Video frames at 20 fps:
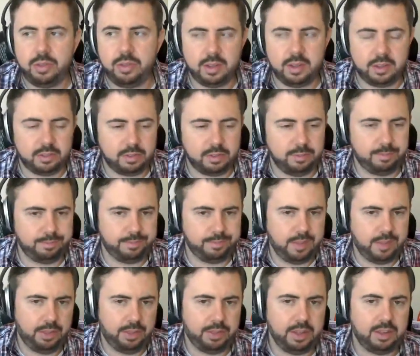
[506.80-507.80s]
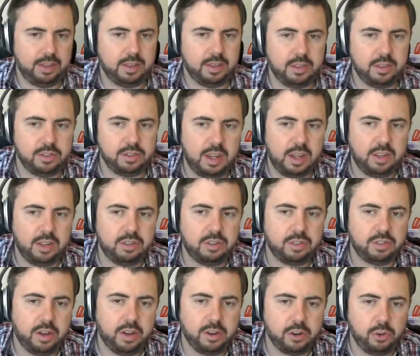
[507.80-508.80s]
two things. I think that
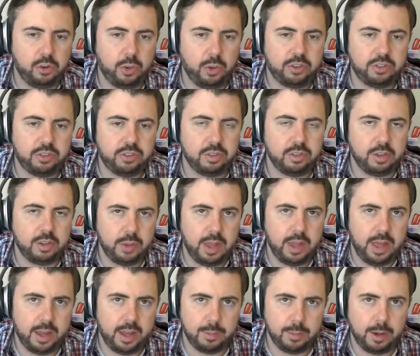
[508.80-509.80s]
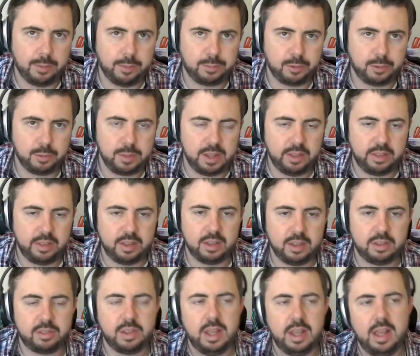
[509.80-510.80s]
this answers a lot of questions that we had about
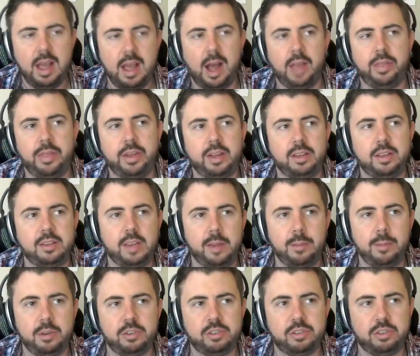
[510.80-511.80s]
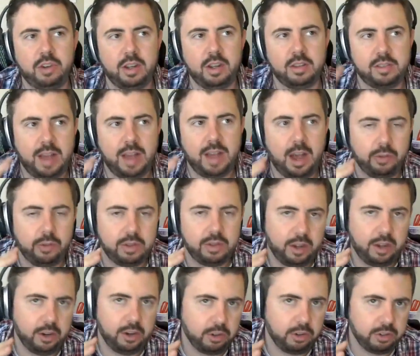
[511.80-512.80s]
Prometheus. I think it demonstrates how
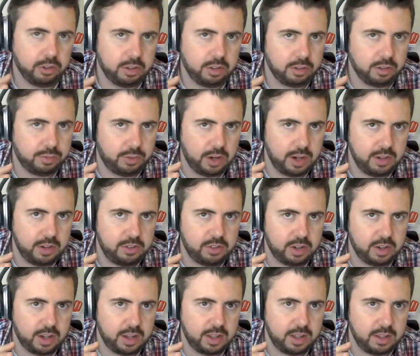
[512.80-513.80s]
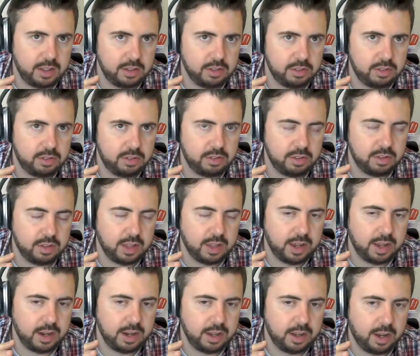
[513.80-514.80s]
integral to the franchise
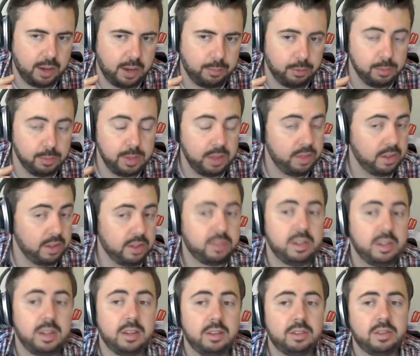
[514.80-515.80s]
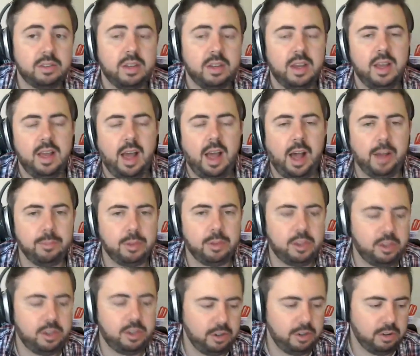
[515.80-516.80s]
that Prometheus is. I'm
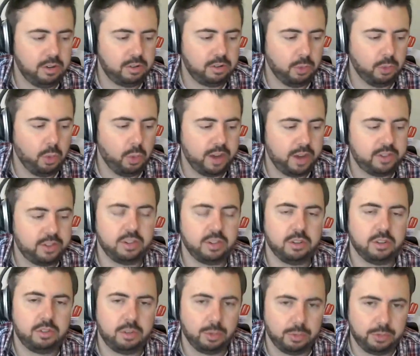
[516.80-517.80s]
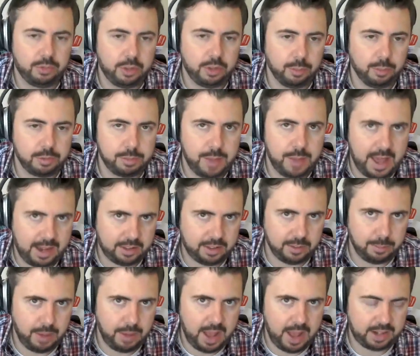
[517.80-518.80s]
curious to watch these two films back to
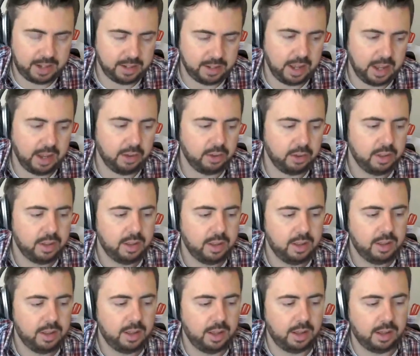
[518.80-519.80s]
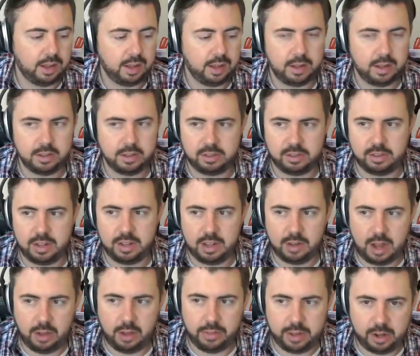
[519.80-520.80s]
back now to see
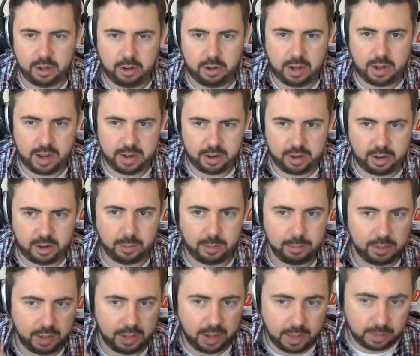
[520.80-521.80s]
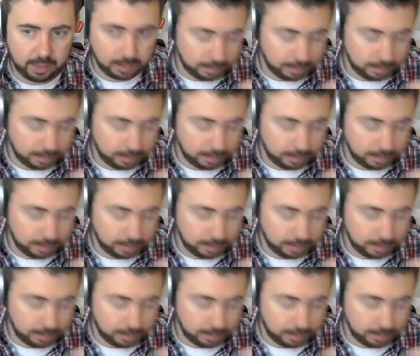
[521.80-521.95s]
how they kind of come together.